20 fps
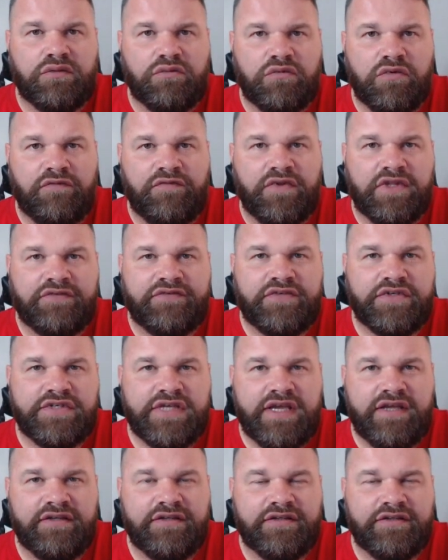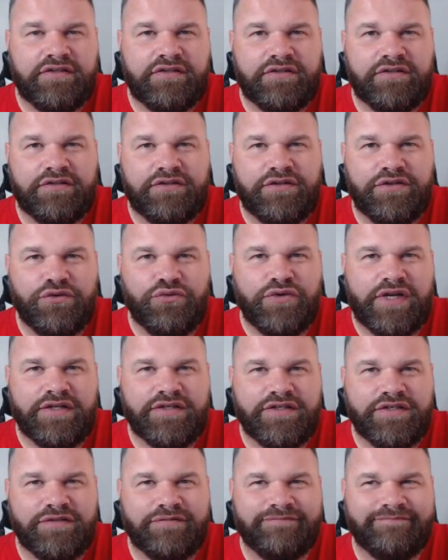One thing left to say, you
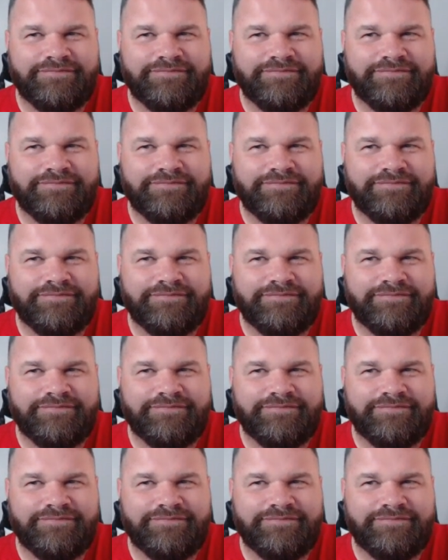Reds.